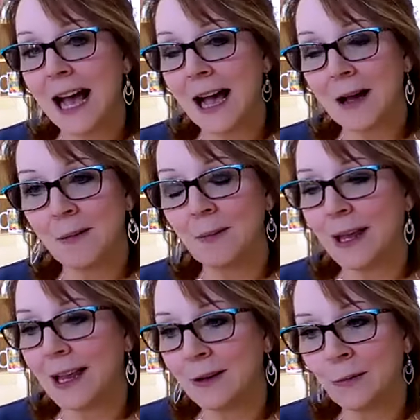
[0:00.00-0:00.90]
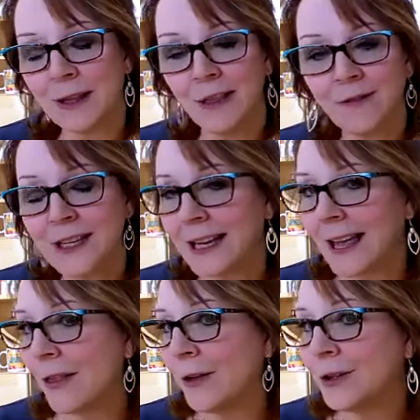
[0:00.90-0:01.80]
Um, and we love to
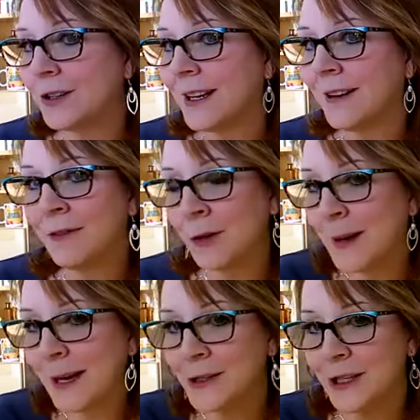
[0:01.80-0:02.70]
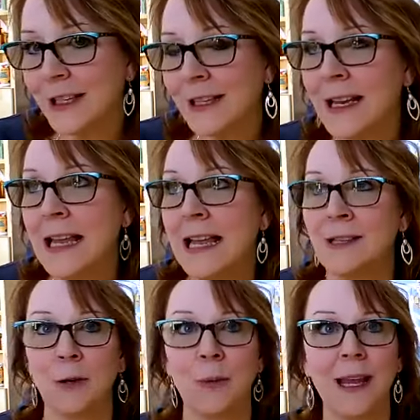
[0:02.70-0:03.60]
gather information.
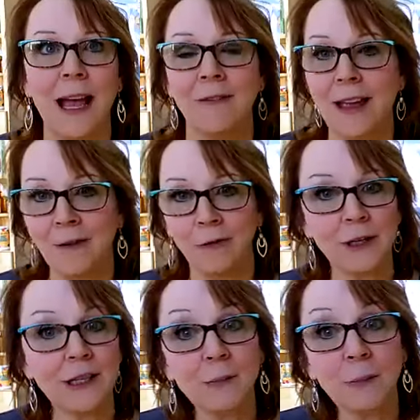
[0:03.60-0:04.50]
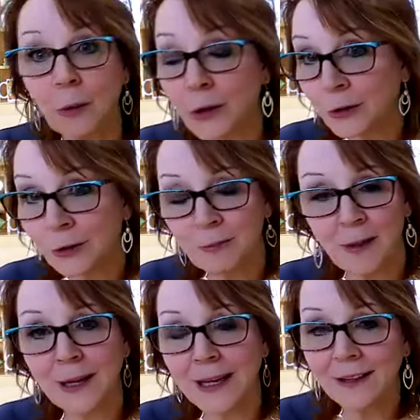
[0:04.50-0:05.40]
So we have every support group
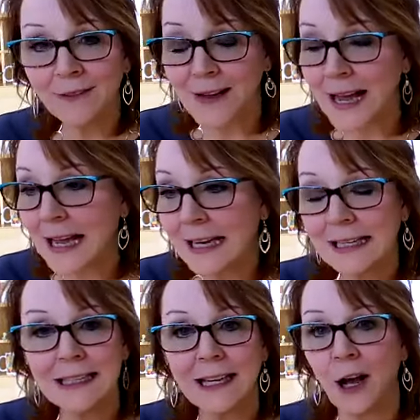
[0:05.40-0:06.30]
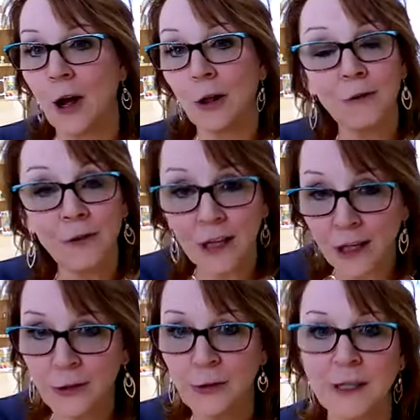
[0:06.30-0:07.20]
that we can find all over the
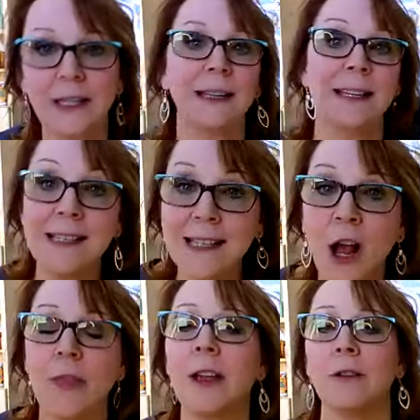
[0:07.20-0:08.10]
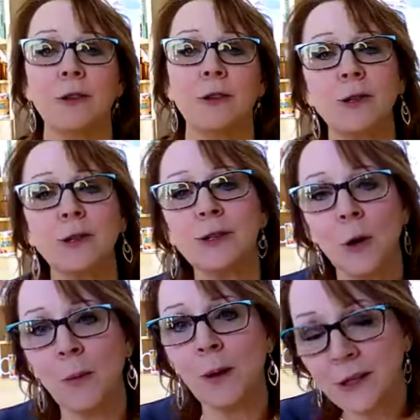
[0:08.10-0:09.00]
country listed on there. There's just
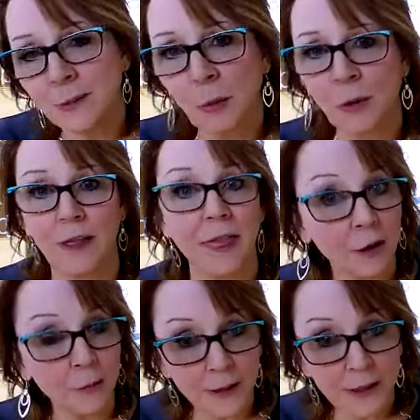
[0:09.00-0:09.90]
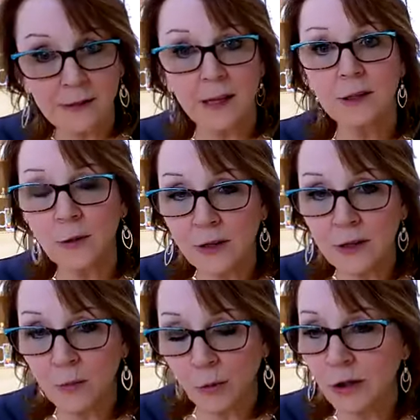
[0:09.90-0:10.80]
so much support. Therapists that do
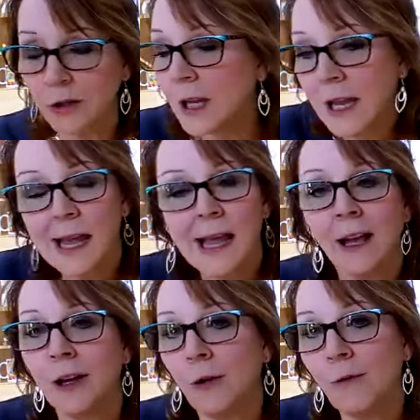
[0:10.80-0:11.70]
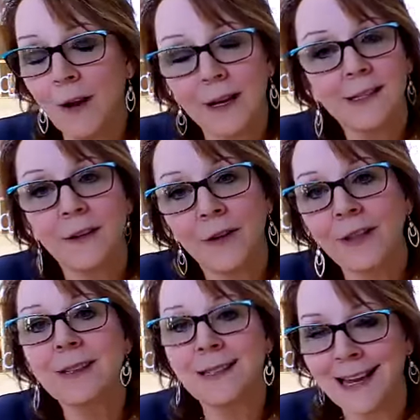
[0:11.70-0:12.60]
this work, go find stuff on
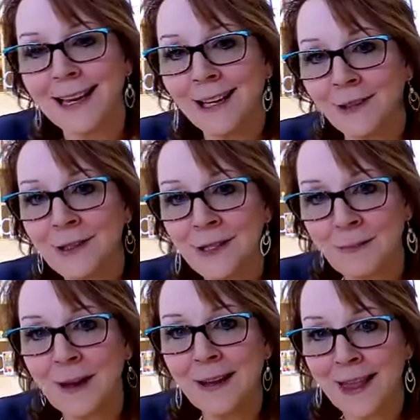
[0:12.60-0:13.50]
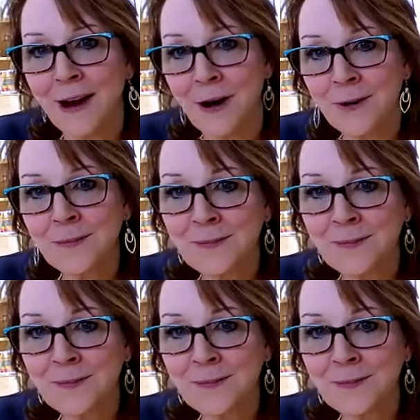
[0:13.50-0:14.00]
the site and you'll see me there.